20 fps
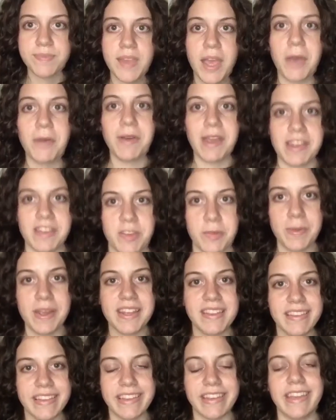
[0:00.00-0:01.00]
Okay, so
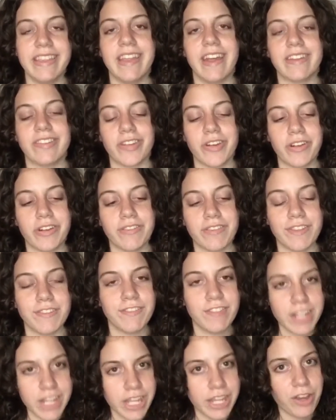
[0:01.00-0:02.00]
basically that's all of the
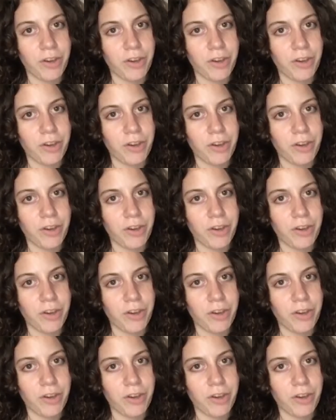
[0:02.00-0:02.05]
video.